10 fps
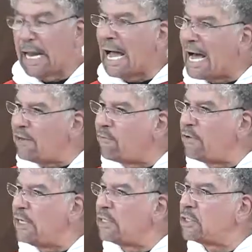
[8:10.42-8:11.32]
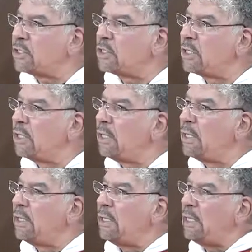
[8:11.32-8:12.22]
Confidence
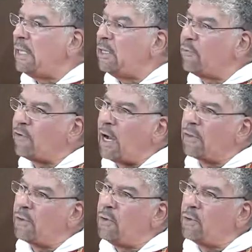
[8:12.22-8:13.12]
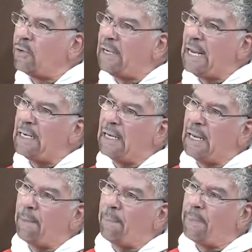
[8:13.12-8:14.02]
in the Father who created
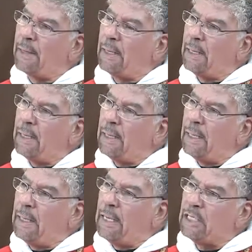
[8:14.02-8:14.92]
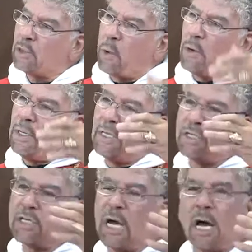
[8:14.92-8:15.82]
him. He's quoting the
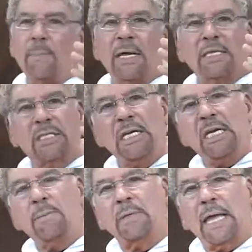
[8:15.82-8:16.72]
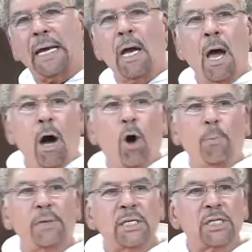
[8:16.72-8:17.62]
psalm that seemed like
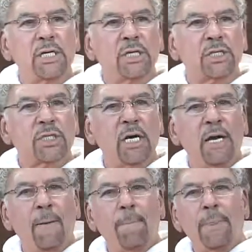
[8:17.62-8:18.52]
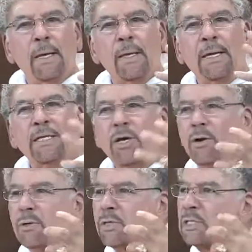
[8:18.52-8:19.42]
hopelessness, that
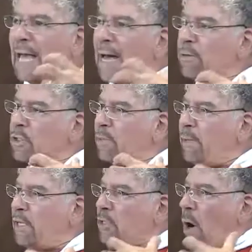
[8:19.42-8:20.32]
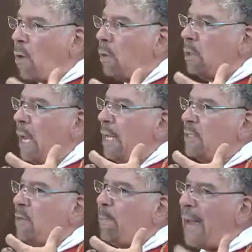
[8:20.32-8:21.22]
turns out to be total
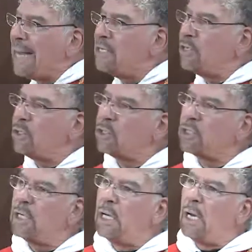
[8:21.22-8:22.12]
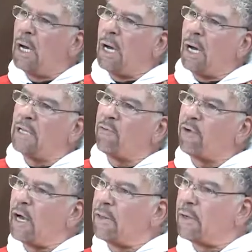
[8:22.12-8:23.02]
dependence on the
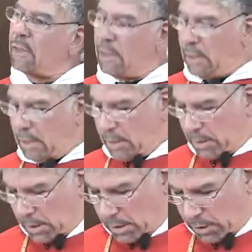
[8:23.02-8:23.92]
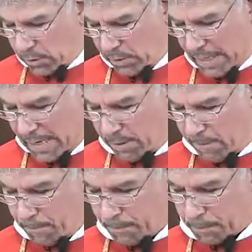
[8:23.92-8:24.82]
Father, on the Creator.